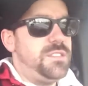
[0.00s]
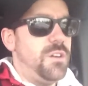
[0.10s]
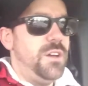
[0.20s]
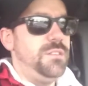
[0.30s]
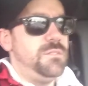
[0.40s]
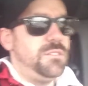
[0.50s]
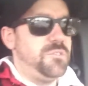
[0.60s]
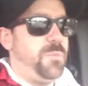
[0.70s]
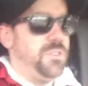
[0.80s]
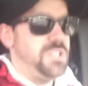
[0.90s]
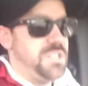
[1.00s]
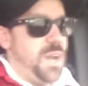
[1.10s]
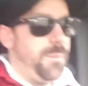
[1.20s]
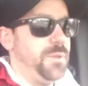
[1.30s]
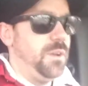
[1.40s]
the hood, just pushes it
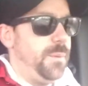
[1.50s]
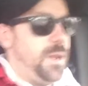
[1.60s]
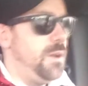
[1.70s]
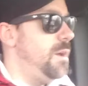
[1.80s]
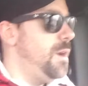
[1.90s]
up a little bit.